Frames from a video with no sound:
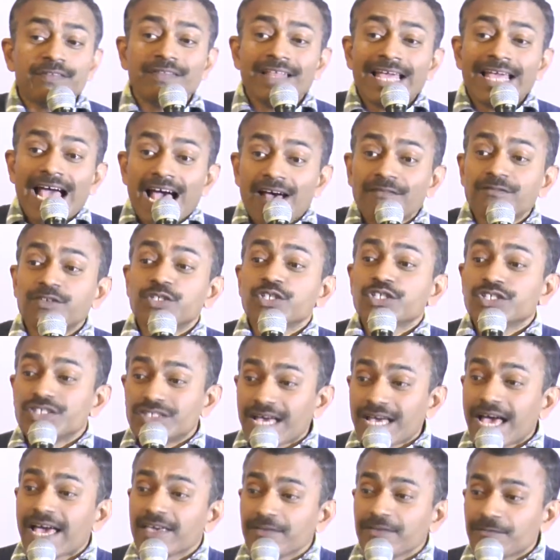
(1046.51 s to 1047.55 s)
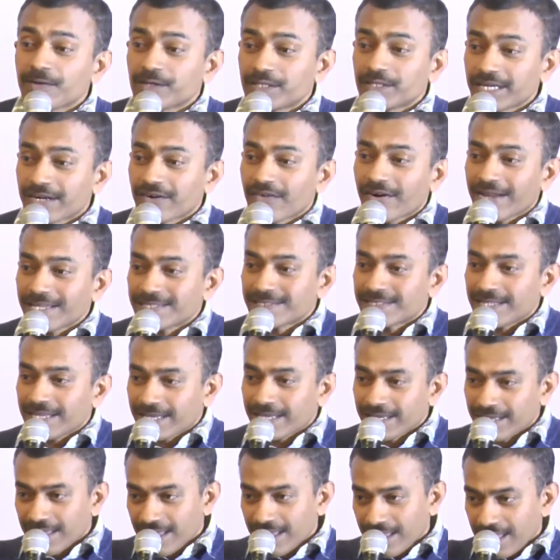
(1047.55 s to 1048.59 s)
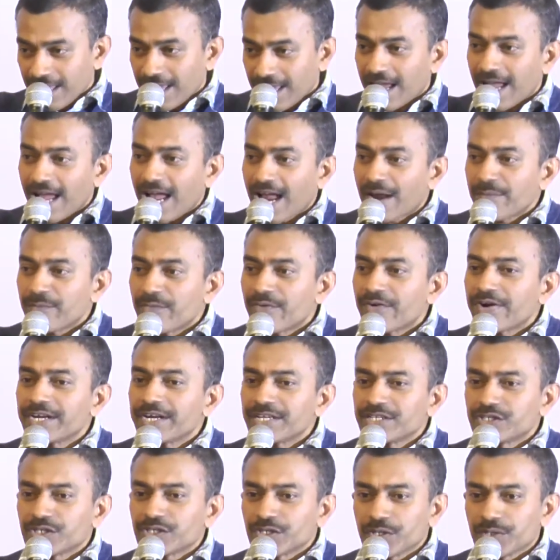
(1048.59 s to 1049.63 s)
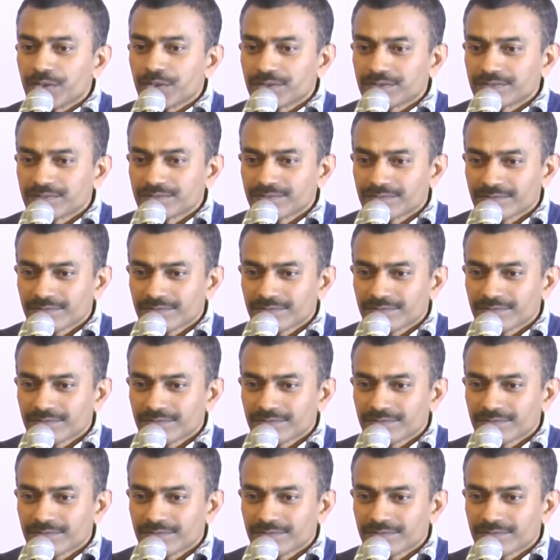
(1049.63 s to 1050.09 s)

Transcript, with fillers: have to die for the Christ's sake, I'm ready to go.